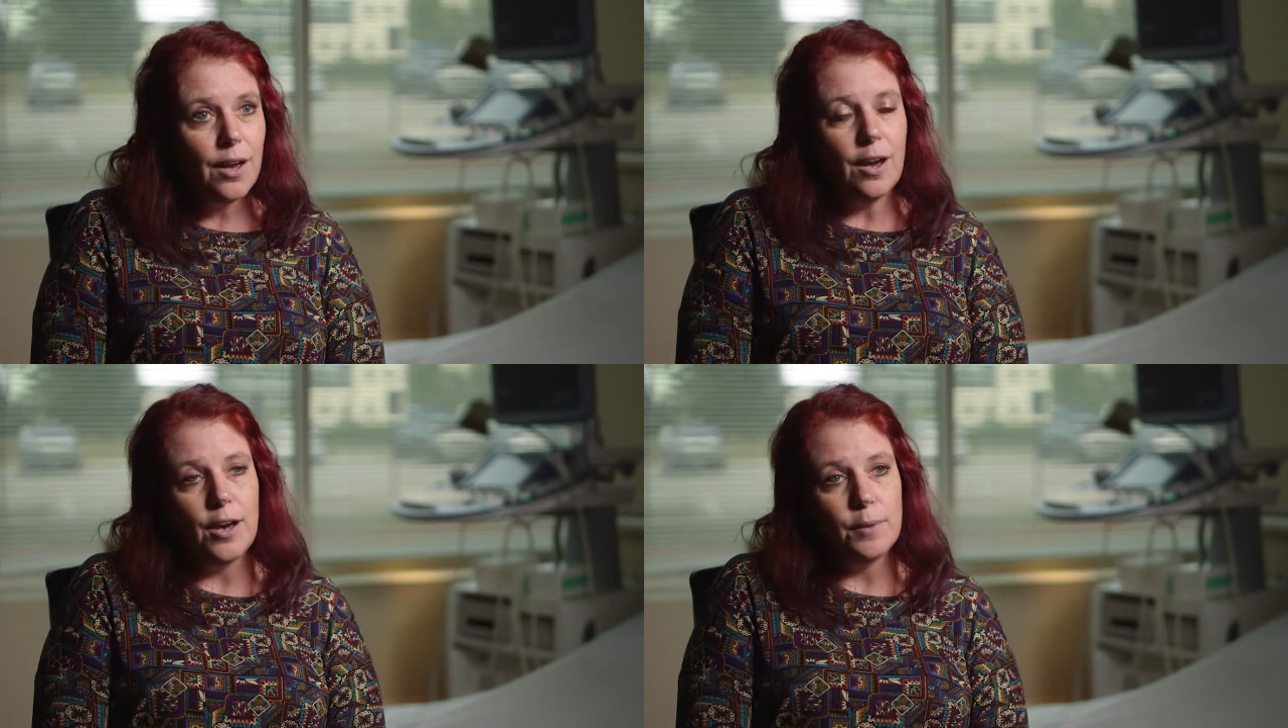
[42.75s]

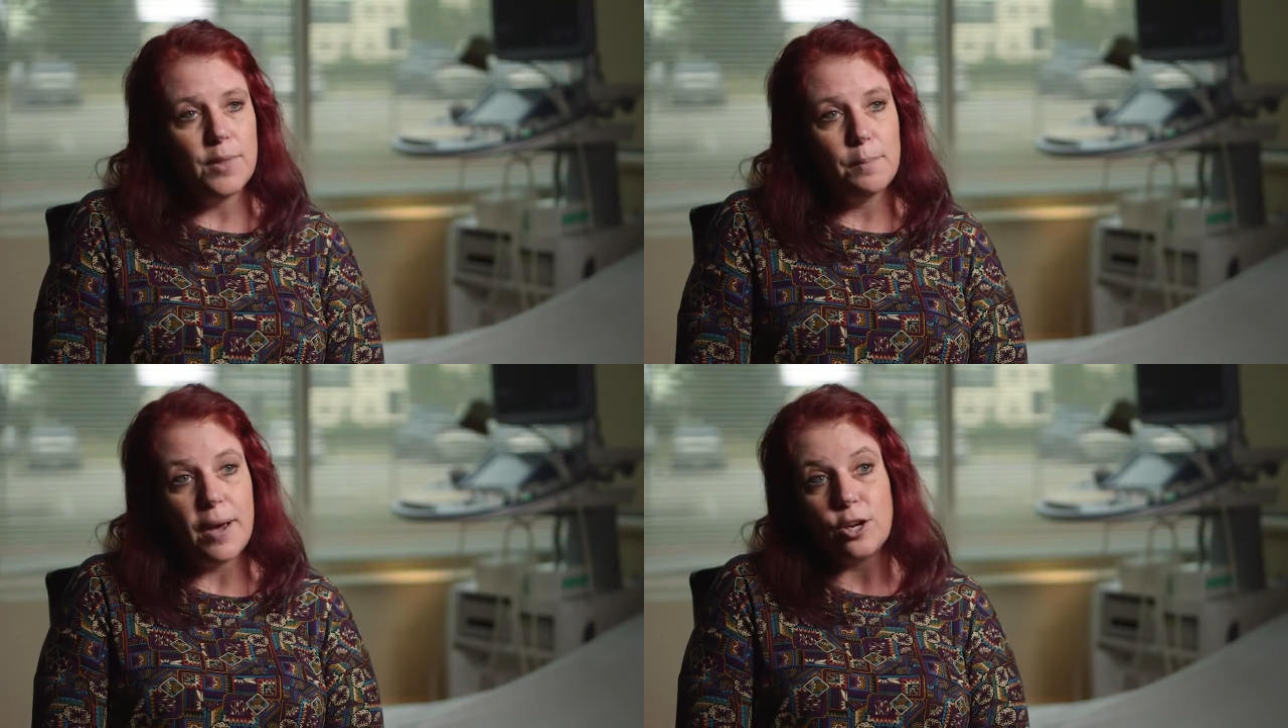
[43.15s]
Um,
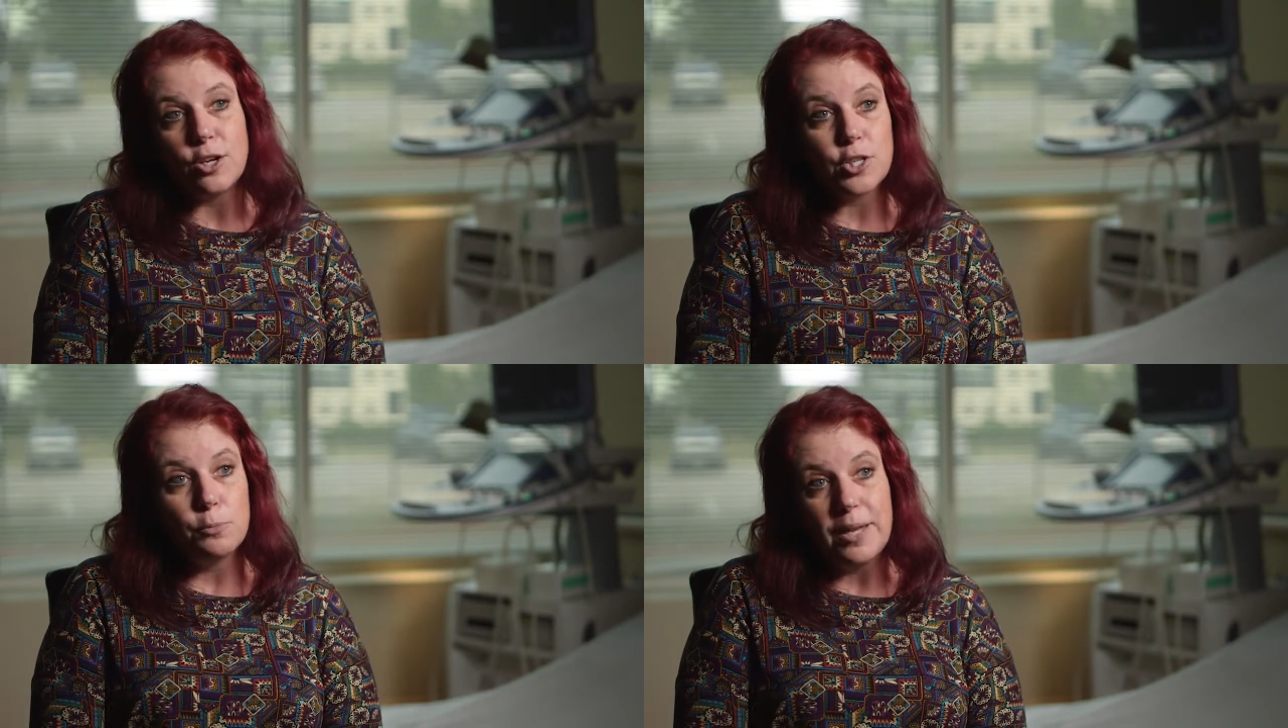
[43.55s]
they might
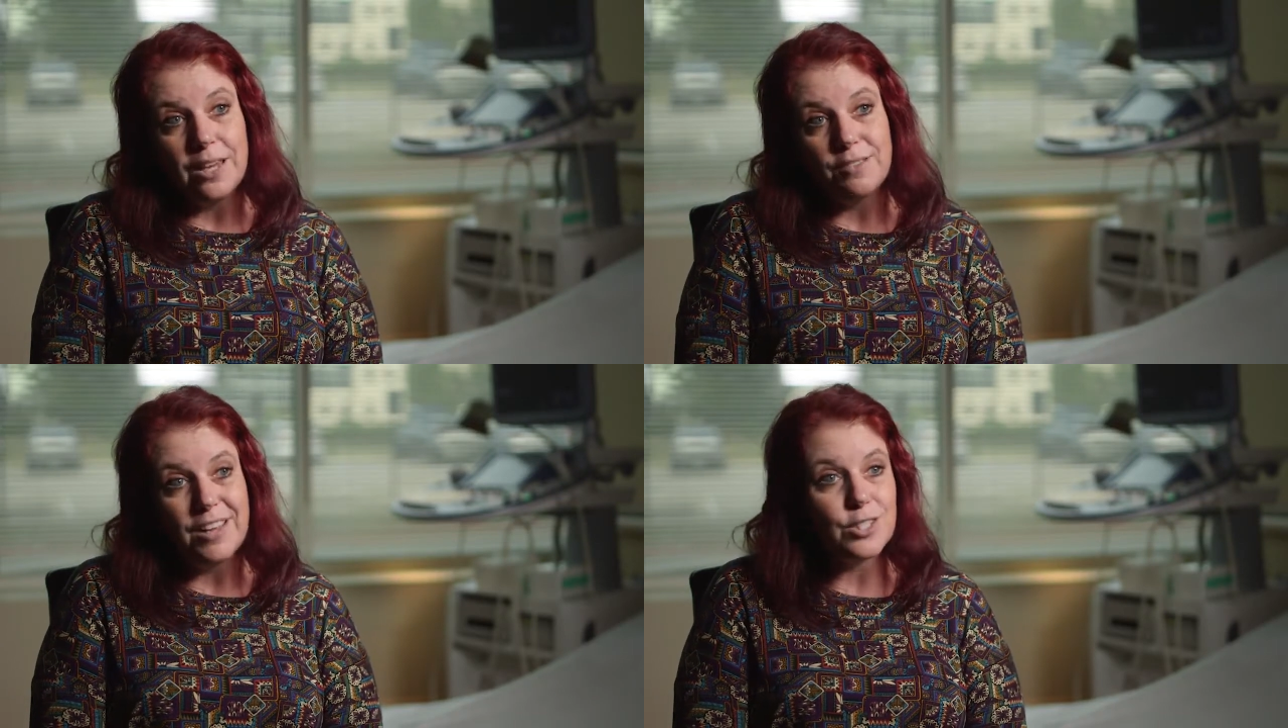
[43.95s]
also be
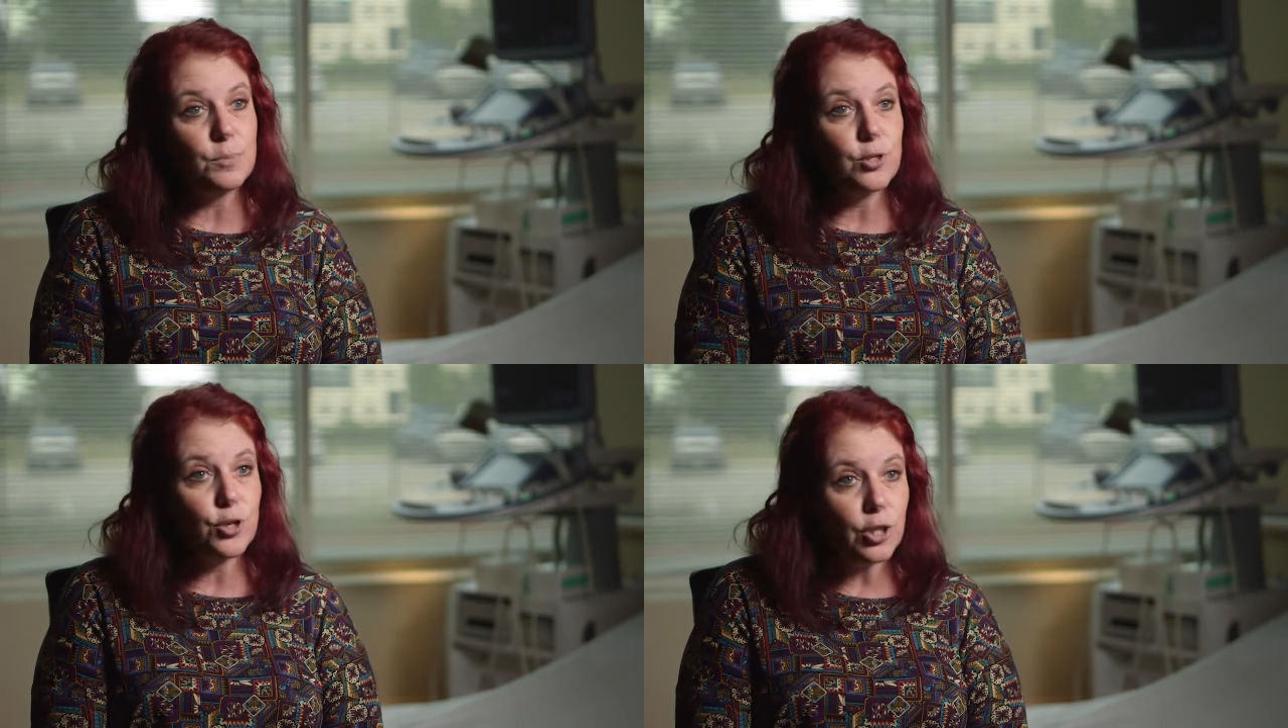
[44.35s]
advanced
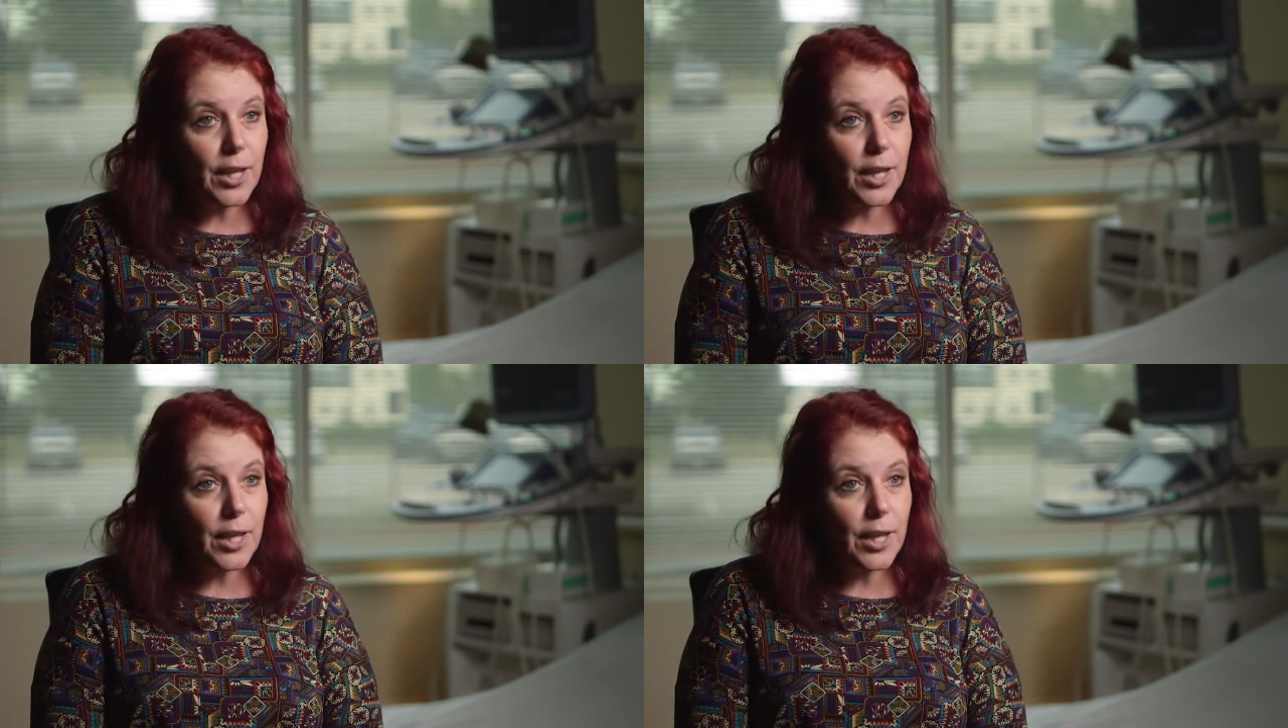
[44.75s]
maternal